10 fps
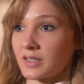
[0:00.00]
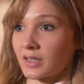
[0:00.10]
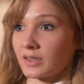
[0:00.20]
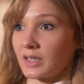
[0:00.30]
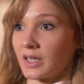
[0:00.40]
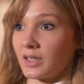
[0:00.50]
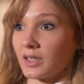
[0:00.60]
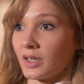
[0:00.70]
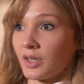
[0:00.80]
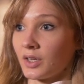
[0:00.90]
I suddenly
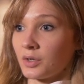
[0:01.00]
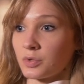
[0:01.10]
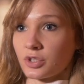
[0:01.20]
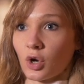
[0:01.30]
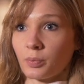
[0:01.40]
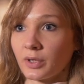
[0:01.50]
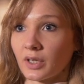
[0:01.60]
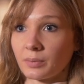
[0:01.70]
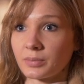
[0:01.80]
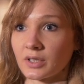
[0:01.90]
was
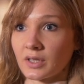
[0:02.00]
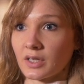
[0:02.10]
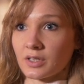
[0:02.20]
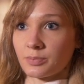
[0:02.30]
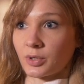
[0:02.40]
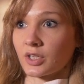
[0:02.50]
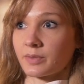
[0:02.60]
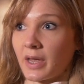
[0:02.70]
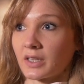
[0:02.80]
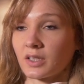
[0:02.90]
opened up to this
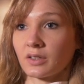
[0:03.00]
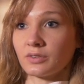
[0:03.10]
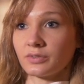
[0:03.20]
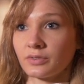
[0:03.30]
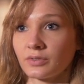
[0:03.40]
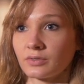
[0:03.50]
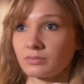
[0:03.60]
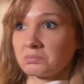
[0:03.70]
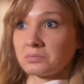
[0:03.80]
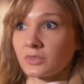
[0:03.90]
prospect of
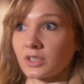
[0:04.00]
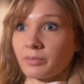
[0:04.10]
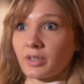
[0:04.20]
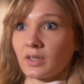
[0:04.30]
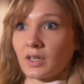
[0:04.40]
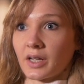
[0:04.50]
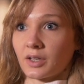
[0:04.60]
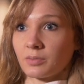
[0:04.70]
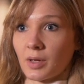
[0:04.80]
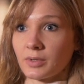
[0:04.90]
something that I
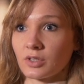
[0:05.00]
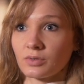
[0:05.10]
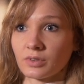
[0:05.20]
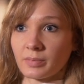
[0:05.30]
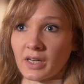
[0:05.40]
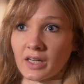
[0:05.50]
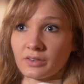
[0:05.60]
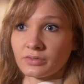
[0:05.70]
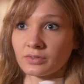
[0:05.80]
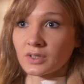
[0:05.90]
could maybe do with my
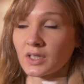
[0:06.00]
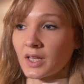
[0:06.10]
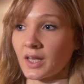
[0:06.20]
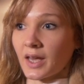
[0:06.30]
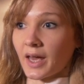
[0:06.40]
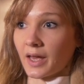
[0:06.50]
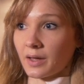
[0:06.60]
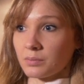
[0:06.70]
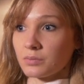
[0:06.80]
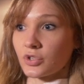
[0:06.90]
life.
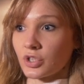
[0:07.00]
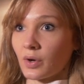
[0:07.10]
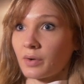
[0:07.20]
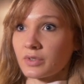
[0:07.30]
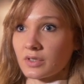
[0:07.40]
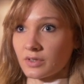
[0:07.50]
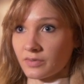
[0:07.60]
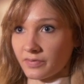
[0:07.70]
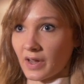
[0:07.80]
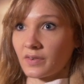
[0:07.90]
Um, so I was
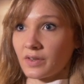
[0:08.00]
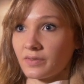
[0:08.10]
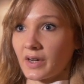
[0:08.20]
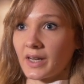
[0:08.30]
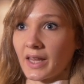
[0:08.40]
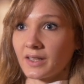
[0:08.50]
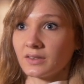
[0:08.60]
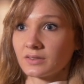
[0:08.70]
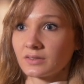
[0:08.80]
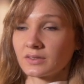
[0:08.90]
very, very late
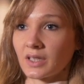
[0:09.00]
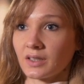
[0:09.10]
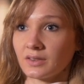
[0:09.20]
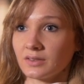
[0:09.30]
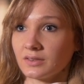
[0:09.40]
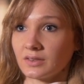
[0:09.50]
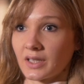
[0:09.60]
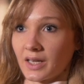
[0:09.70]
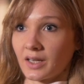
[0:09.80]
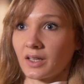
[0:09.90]
in
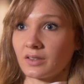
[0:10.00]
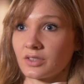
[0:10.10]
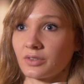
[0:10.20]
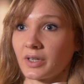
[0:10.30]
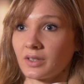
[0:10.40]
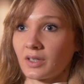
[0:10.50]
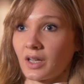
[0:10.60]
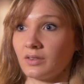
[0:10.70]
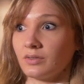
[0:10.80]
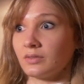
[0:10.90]
getting into it
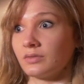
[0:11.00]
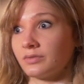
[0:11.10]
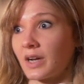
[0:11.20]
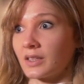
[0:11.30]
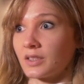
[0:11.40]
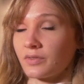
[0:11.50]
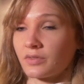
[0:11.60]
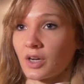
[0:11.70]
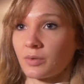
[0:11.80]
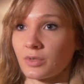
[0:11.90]
in relative
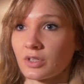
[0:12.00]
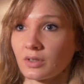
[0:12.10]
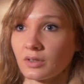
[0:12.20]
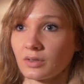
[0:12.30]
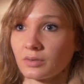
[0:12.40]
terms to